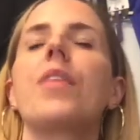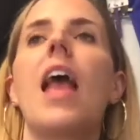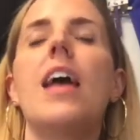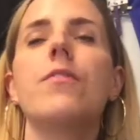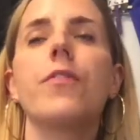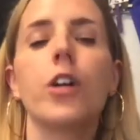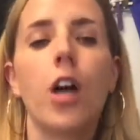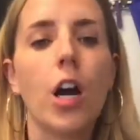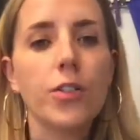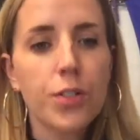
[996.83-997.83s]
And for
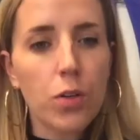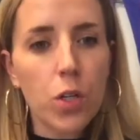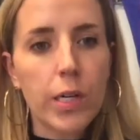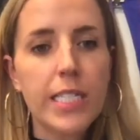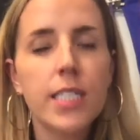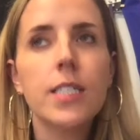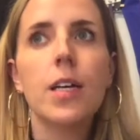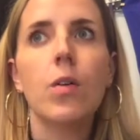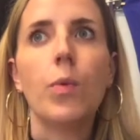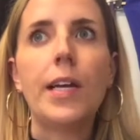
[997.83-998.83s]
our soloists,
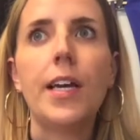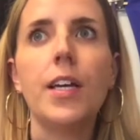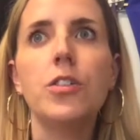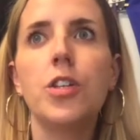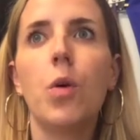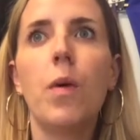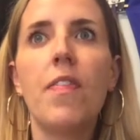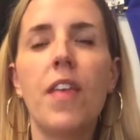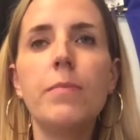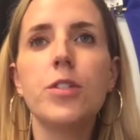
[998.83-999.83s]
we don't want
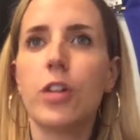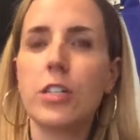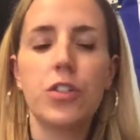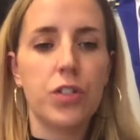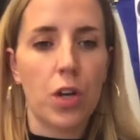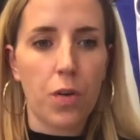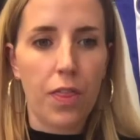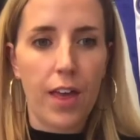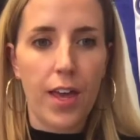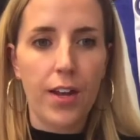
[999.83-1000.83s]
them stretched so
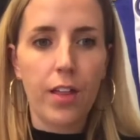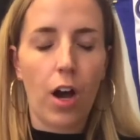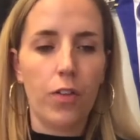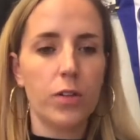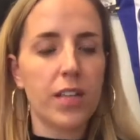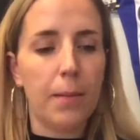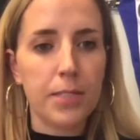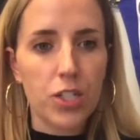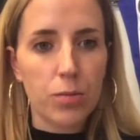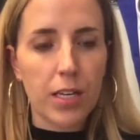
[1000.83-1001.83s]
thin on those
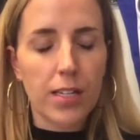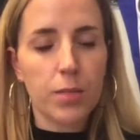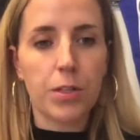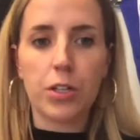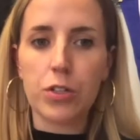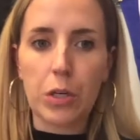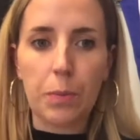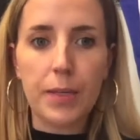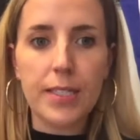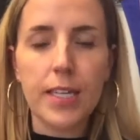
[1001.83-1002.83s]
competition weekends where they're so
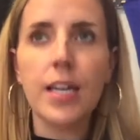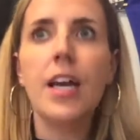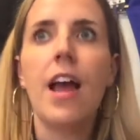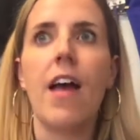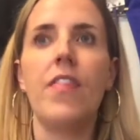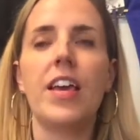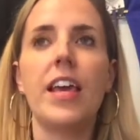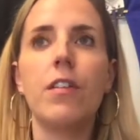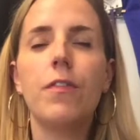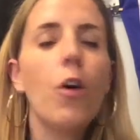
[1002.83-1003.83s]
busy and they
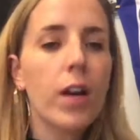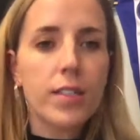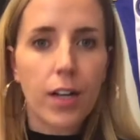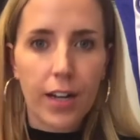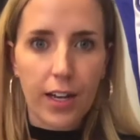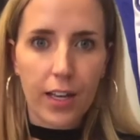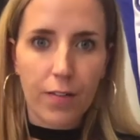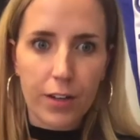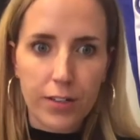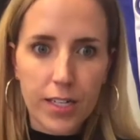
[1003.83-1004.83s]
can't focus on any of
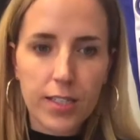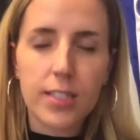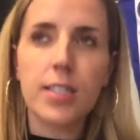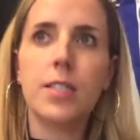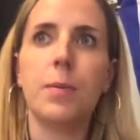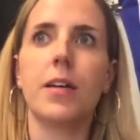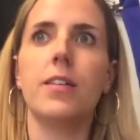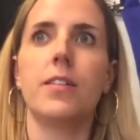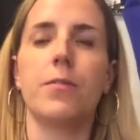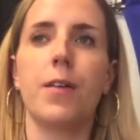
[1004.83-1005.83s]
their dances
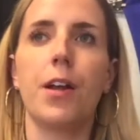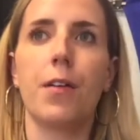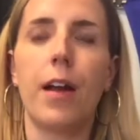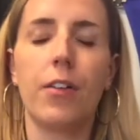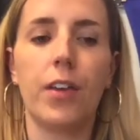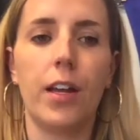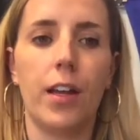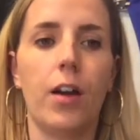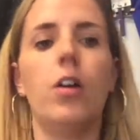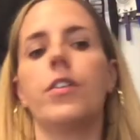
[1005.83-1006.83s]
because they're running around
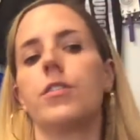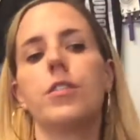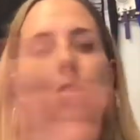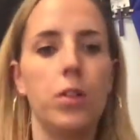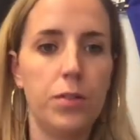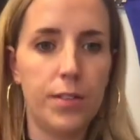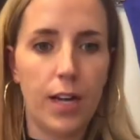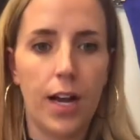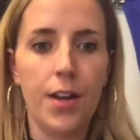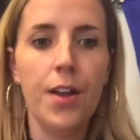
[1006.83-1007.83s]
getting all their solos
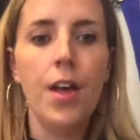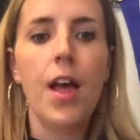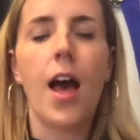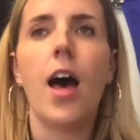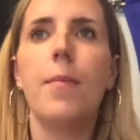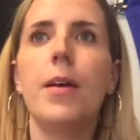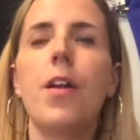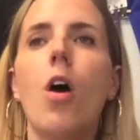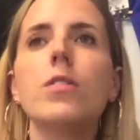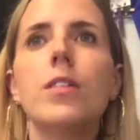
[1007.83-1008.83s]
done. And
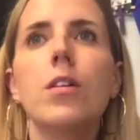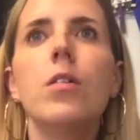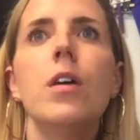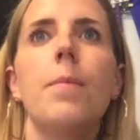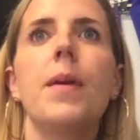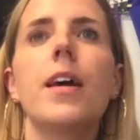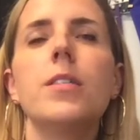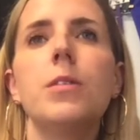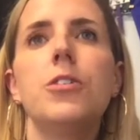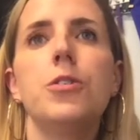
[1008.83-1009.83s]
also because
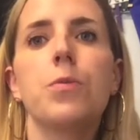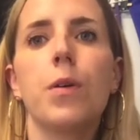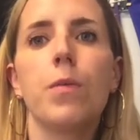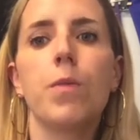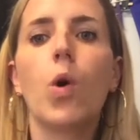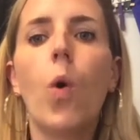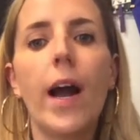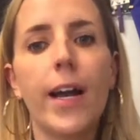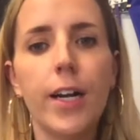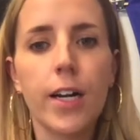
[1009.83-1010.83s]
we do
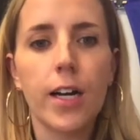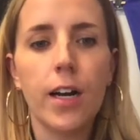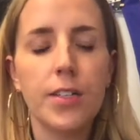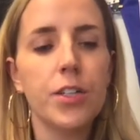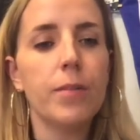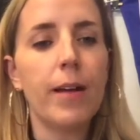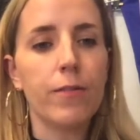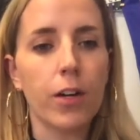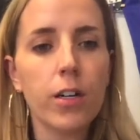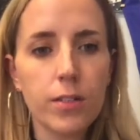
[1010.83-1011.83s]
require a certain amount of
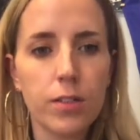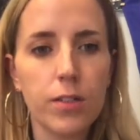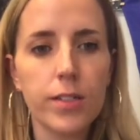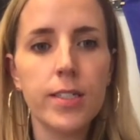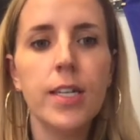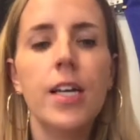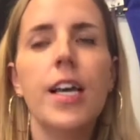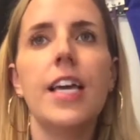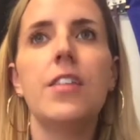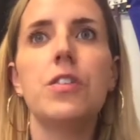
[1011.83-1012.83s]
rehearsals
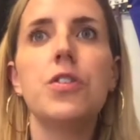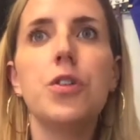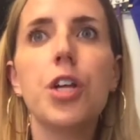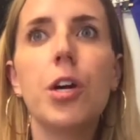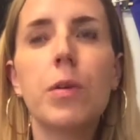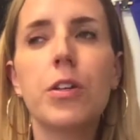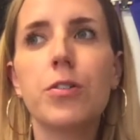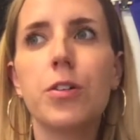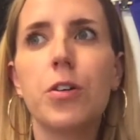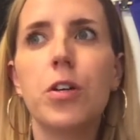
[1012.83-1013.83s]
in the studio with your
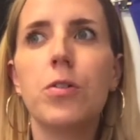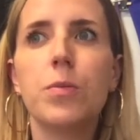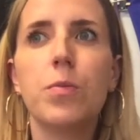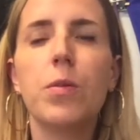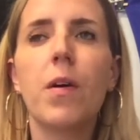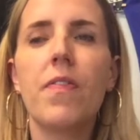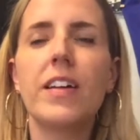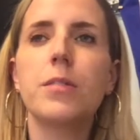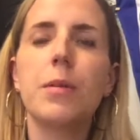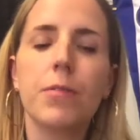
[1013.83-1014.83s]
solos, we want
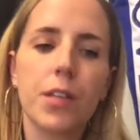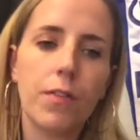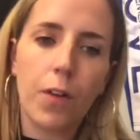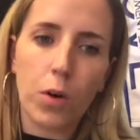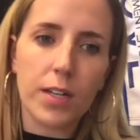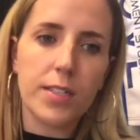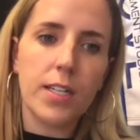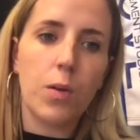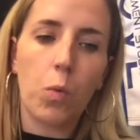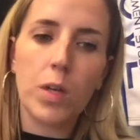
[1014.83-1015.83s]
that to be really focused
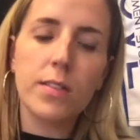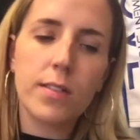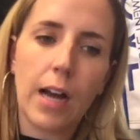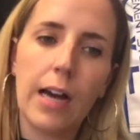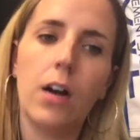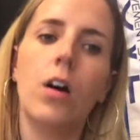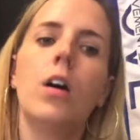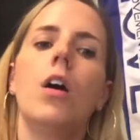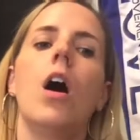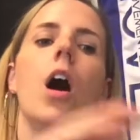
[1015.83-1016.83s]
in one style
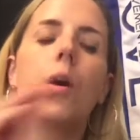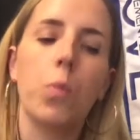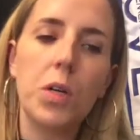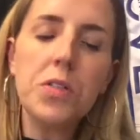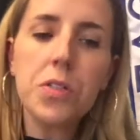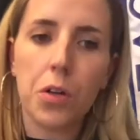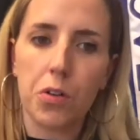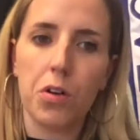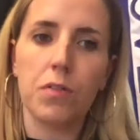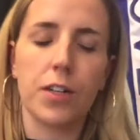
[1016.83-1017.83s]
on one
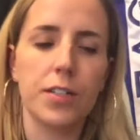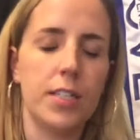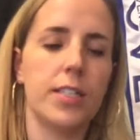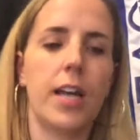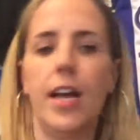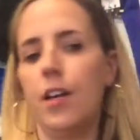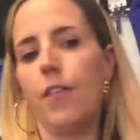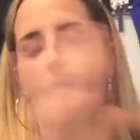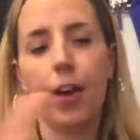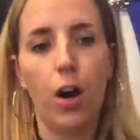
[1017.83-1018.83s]
solo versus kind of
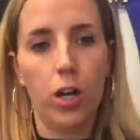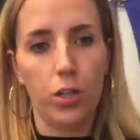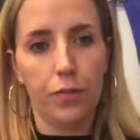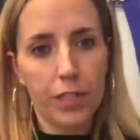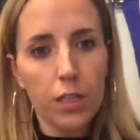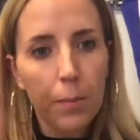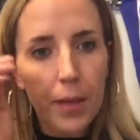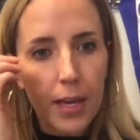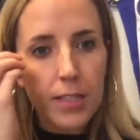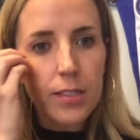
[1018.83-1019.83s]
like all over the
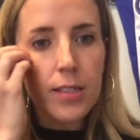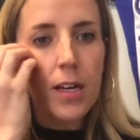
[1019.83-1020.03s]
place.